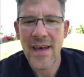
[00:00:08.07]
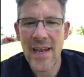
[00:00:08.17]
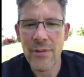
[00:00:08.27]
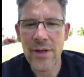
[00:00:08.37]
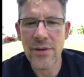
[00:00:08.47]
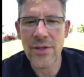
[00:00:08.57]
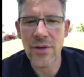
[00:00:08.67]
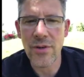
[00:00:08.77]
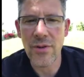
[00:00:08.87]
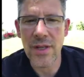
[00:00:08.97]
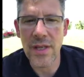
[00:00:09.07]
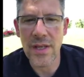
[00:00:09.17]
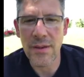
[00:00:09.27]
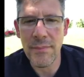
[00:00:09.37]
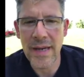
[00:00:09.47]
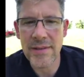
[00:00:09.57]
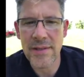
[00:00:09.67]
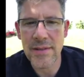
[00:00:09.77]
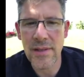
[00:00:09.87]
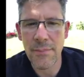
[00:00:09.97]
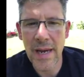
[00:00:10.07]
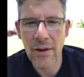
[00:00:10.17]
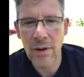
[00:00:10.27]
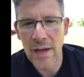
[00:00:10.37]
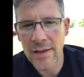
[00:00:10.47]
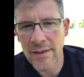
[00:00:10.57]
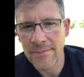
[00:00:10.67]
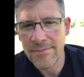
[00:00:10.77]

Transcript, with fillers: and I wanted to show you the mountains in the background.